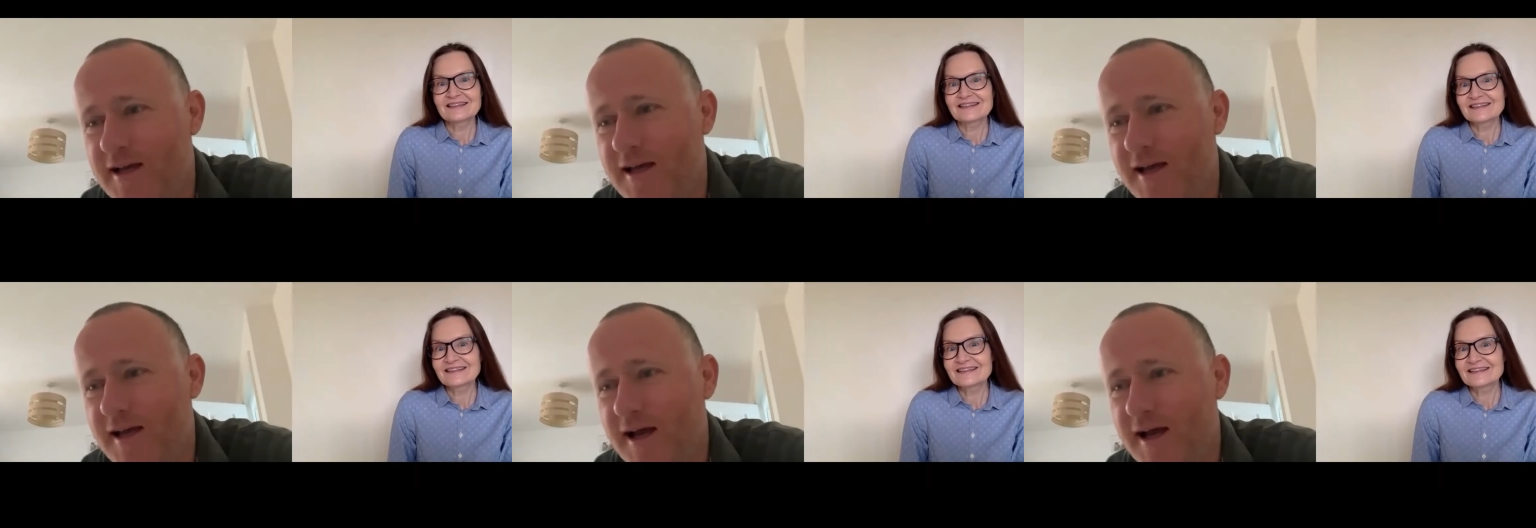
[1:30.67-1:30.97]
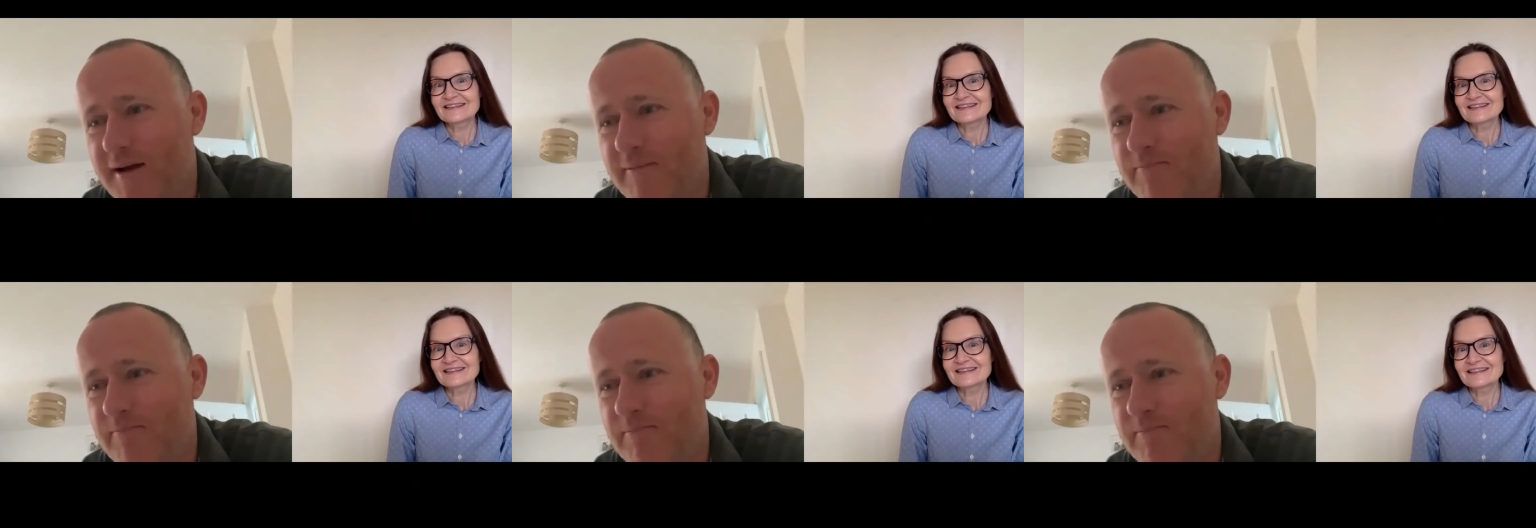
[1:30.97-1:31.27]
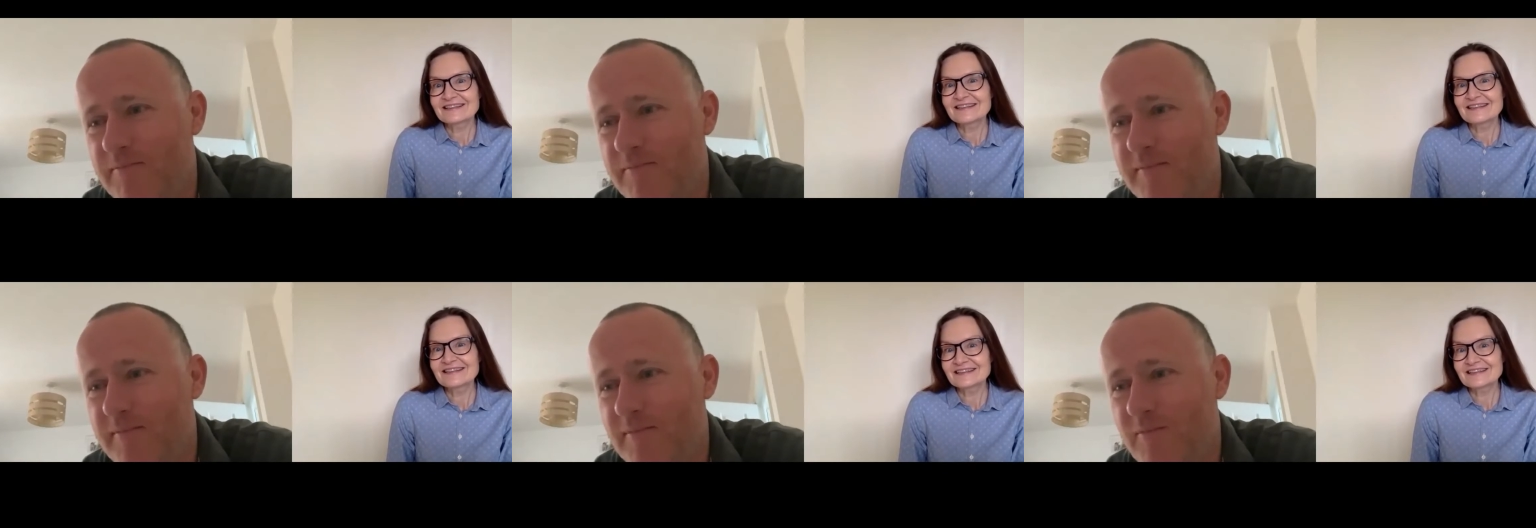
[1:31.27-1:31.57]

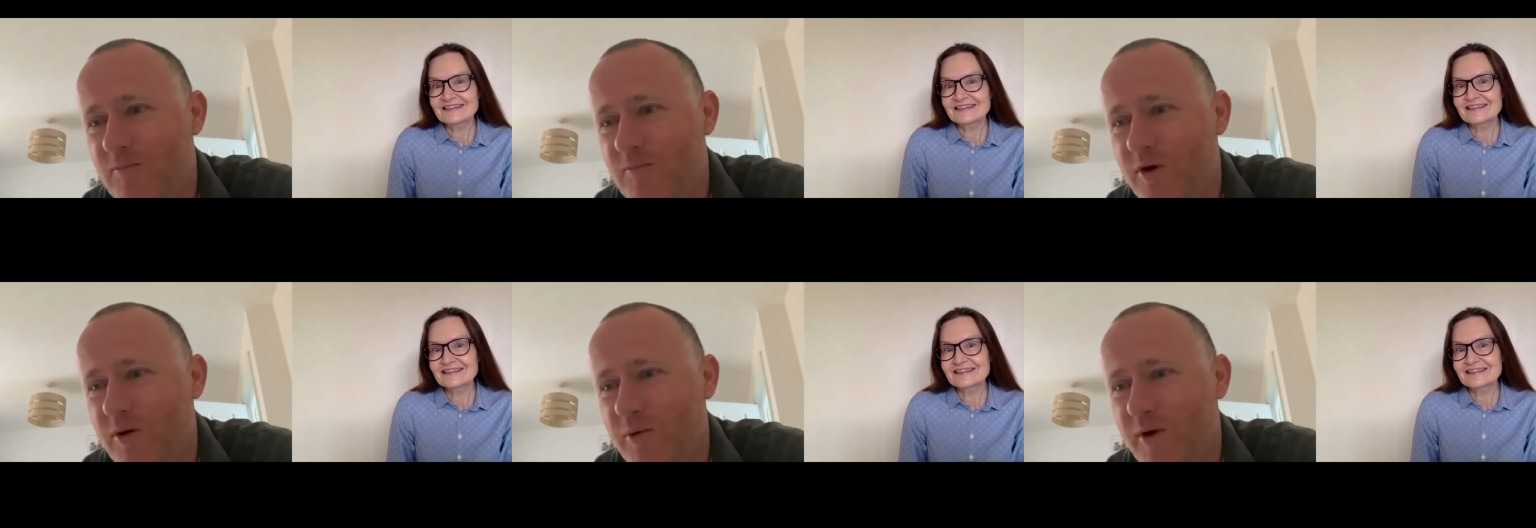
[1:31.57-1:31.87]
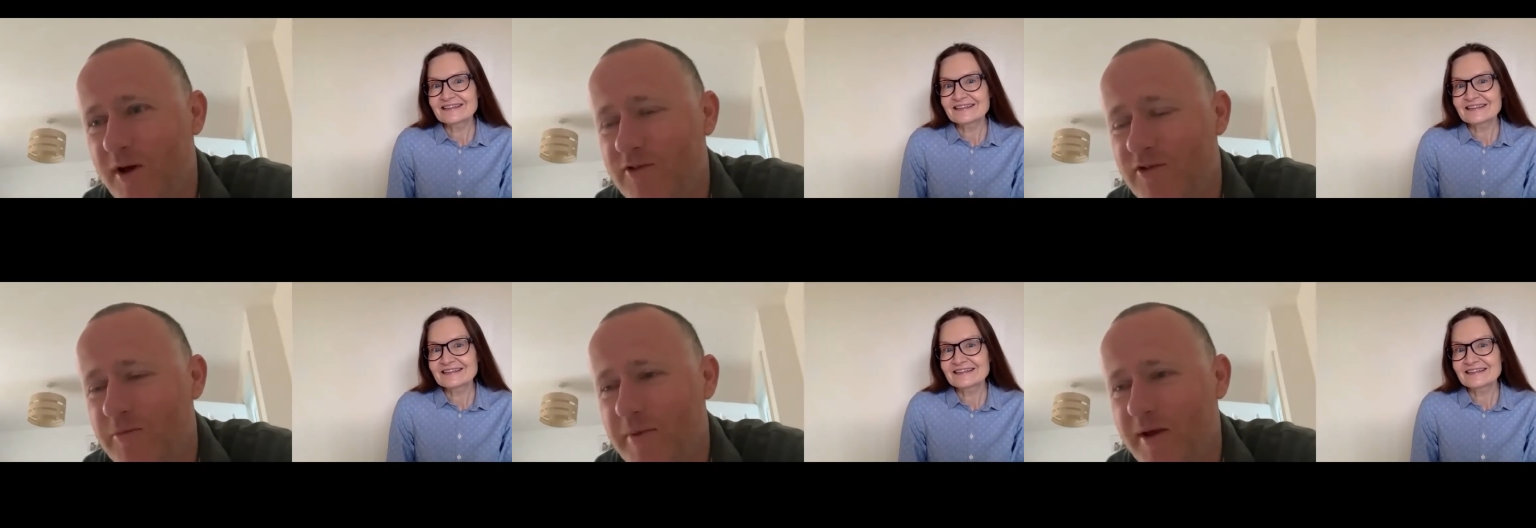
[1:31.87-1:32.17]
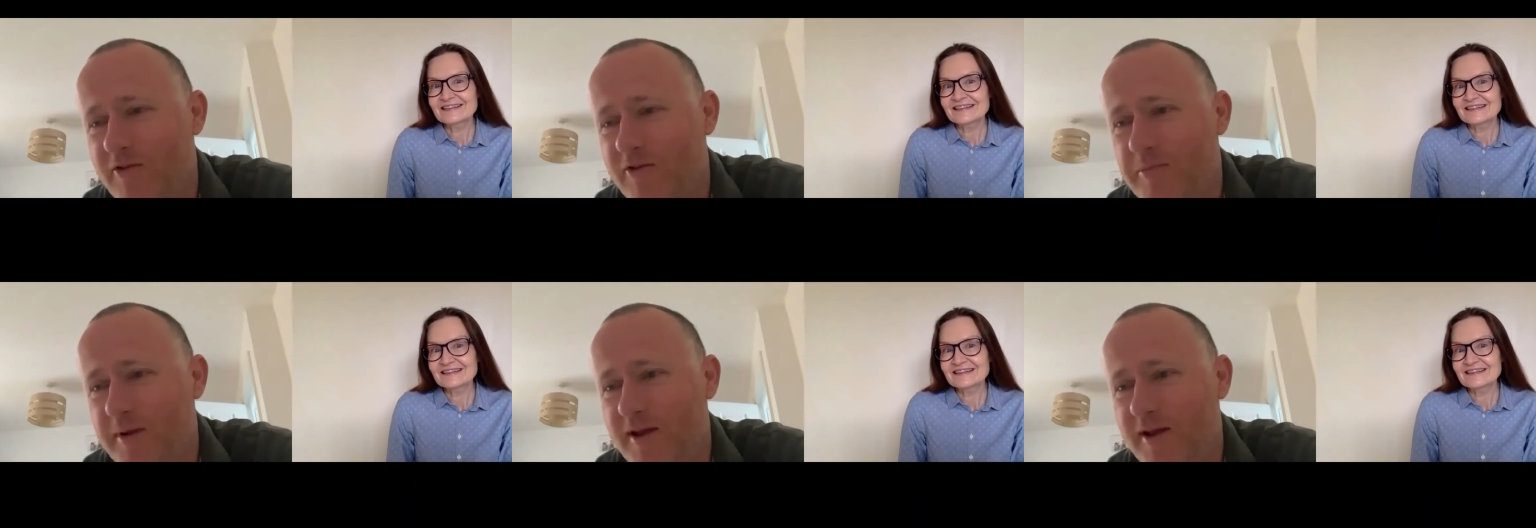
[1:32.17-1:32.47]
Speaker 1: um, where's the
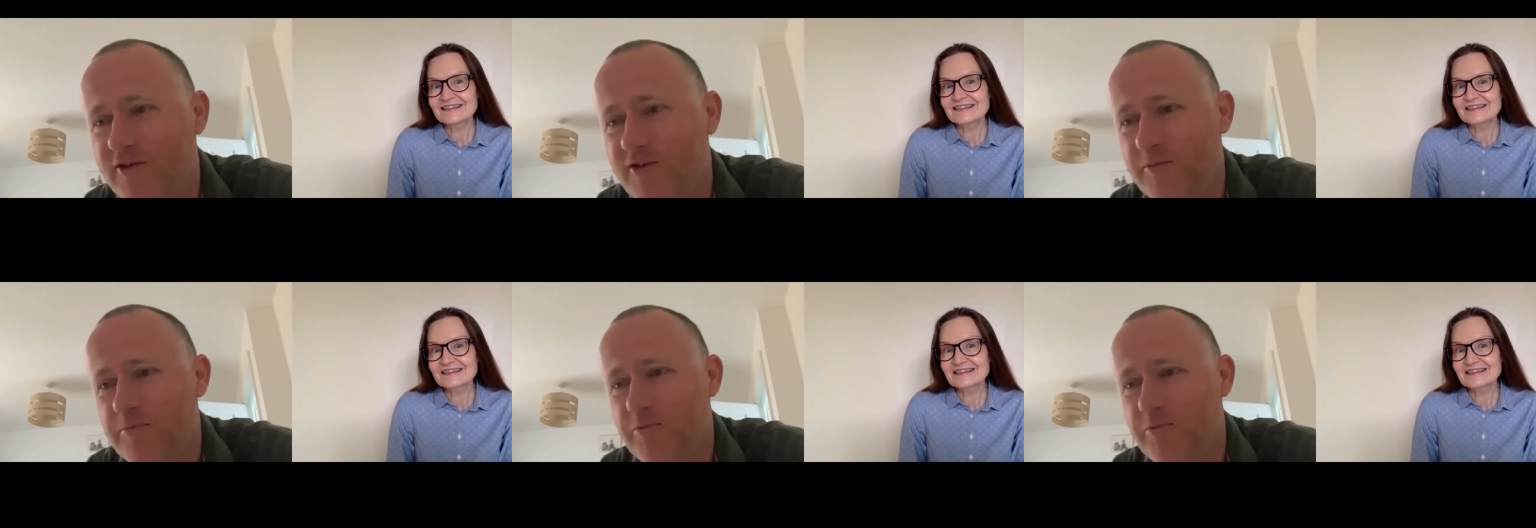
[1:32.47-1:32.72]
best place to